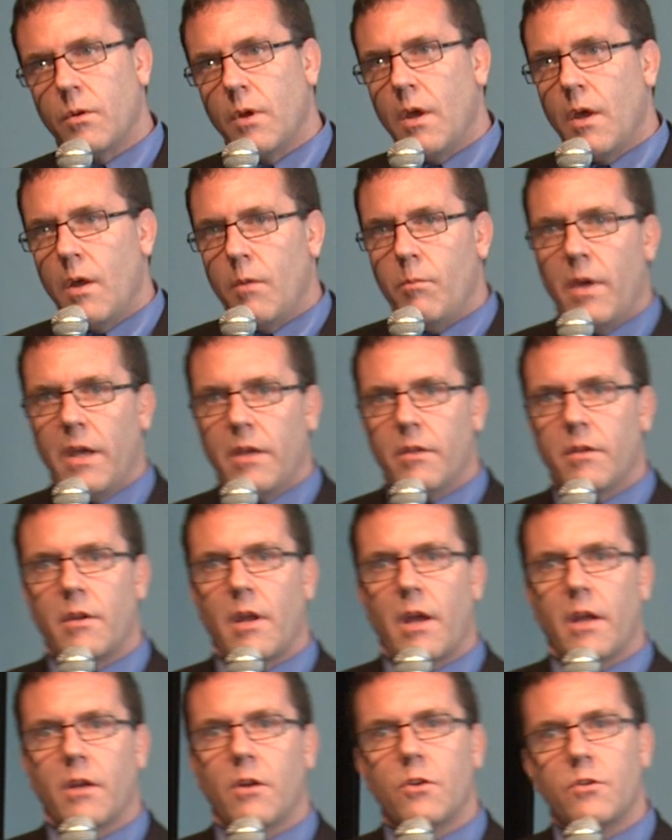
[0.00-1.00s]
to make the
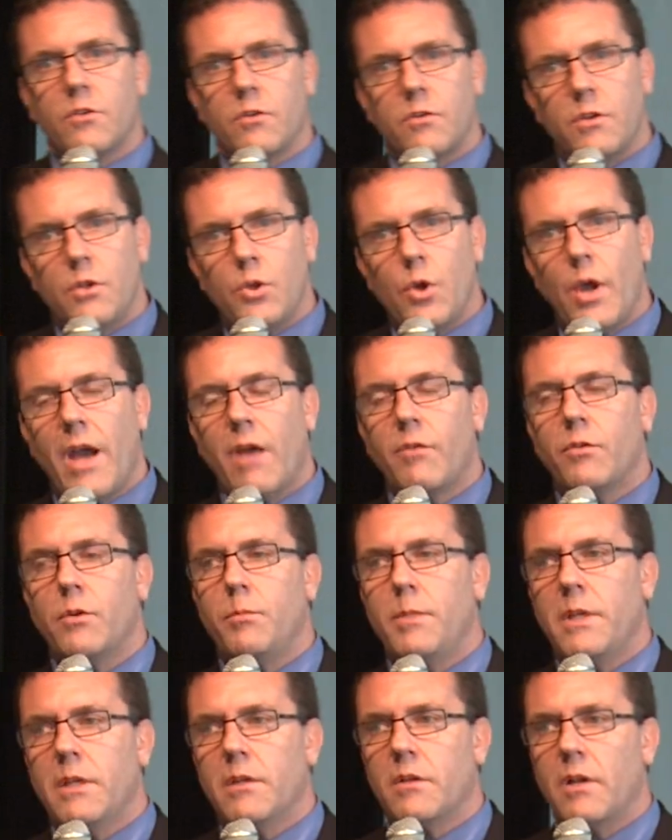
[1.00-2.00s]
diagnosis, and you have to
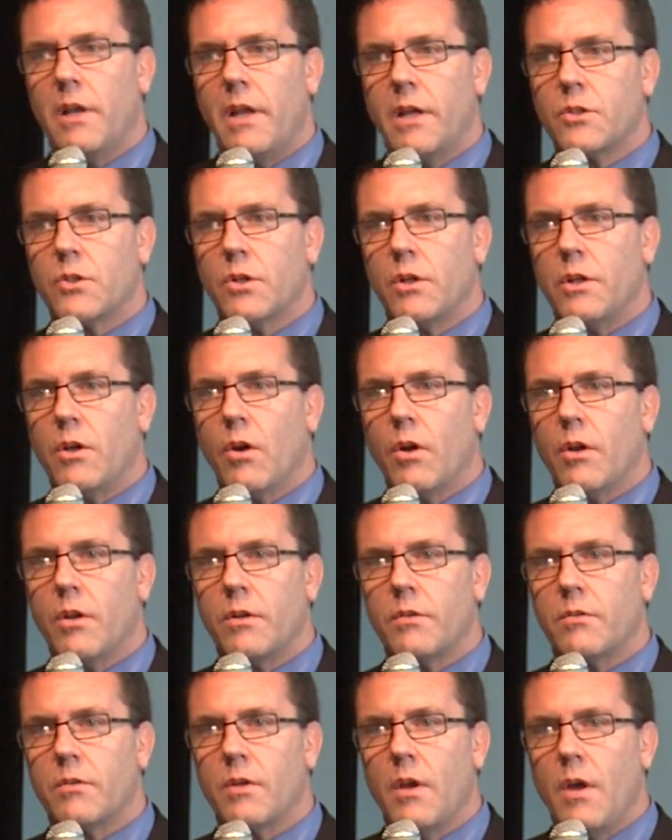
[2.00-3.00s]
be intellectually
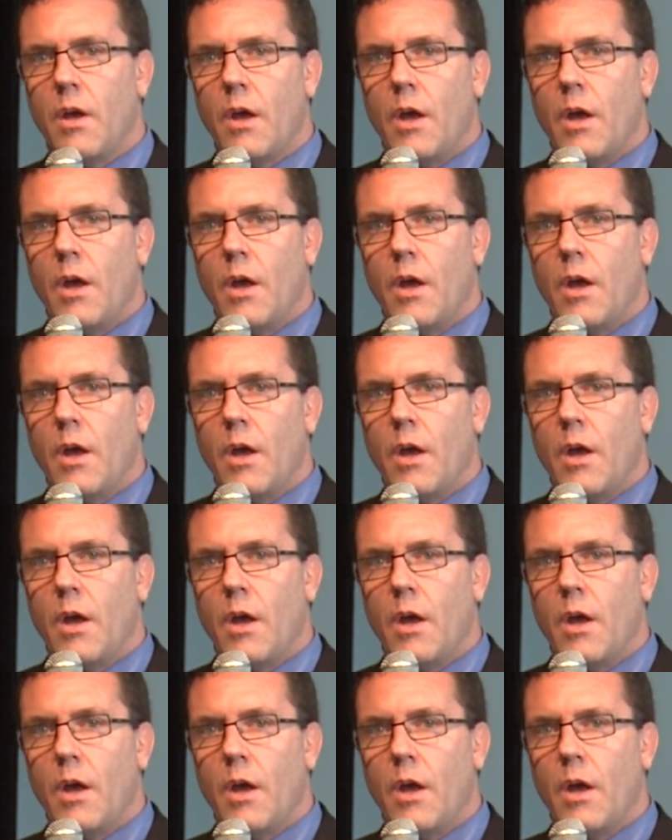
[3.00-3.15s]
honest.